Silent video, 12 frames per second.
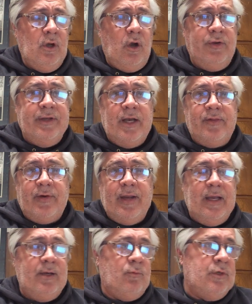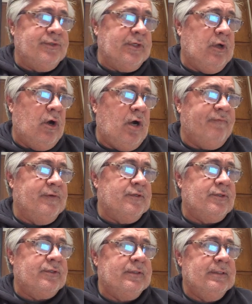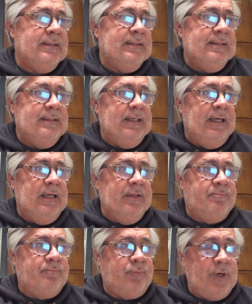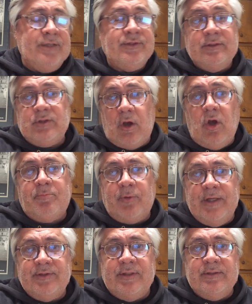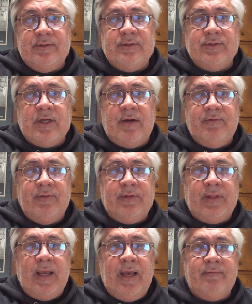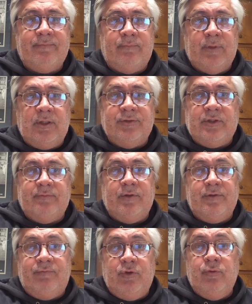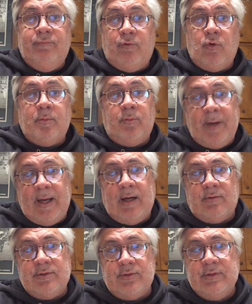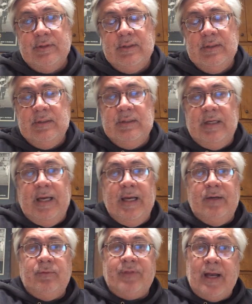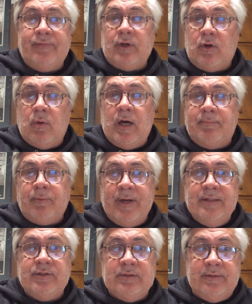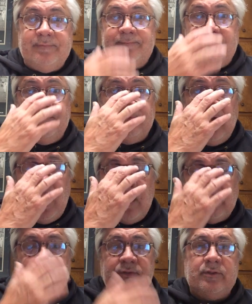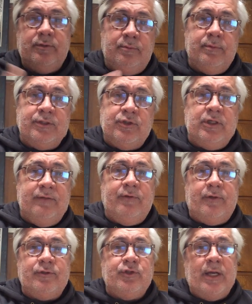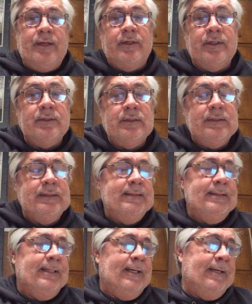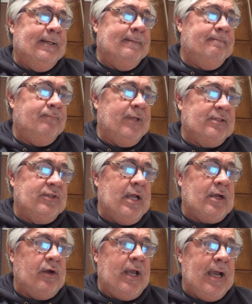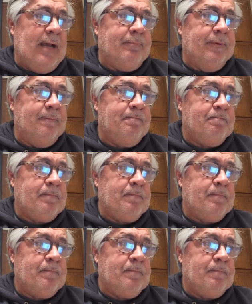On the other hand, once in office, all presidents discover that they have relatively few formal powers. And without the cooperation of Congress to achieve their agenda, that's not going to happen.